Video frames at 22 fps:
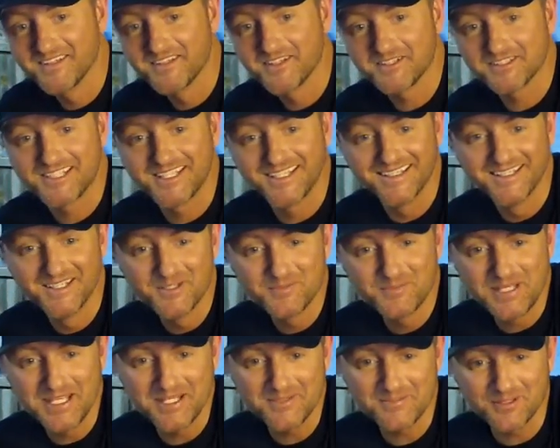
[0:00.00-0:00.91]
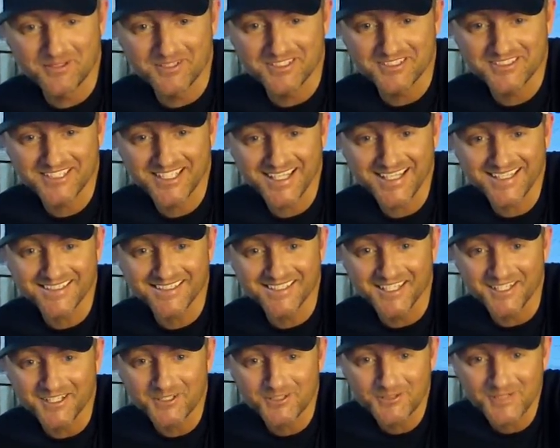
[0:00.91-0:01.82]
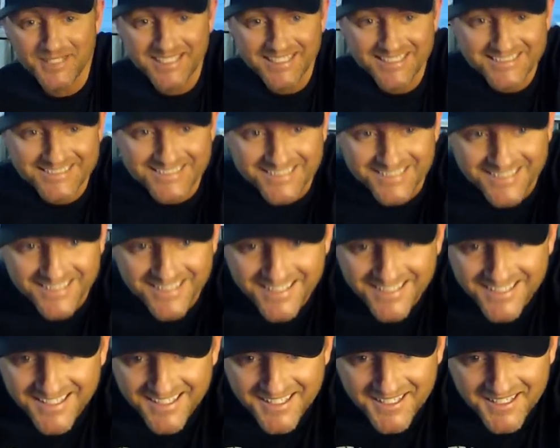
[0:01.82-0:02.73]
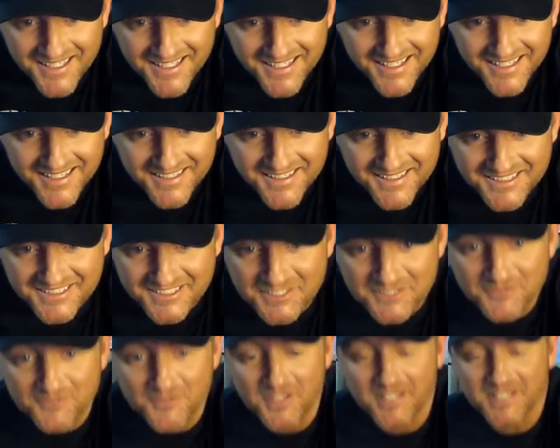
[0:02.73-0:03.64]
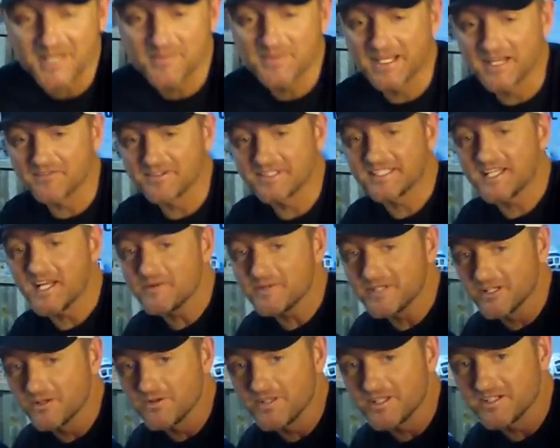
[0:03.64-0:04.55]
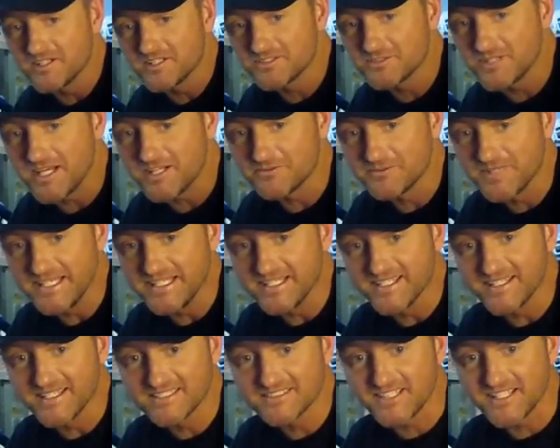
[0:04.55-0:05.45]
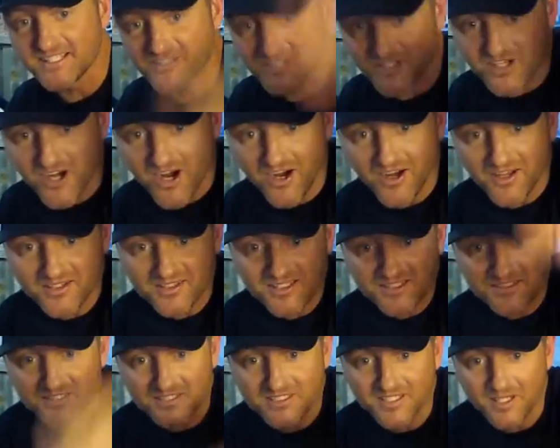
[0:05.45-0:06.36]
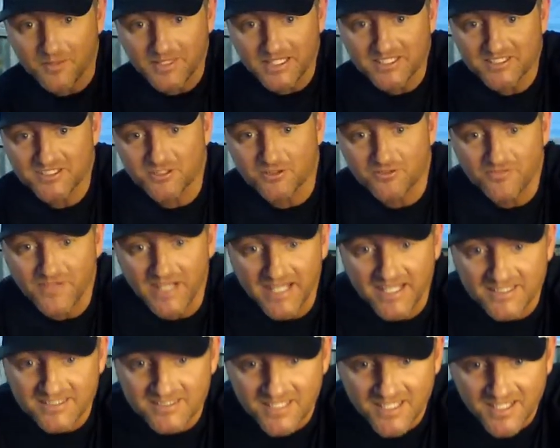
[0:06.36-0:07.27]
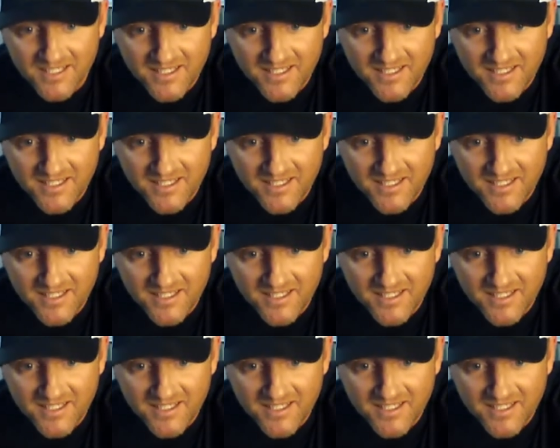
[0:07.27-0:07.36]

There's people are chatting like crazy. This is funny. I mean, every time you go there to try to read it, it's like they're gone because they're coming in so fast.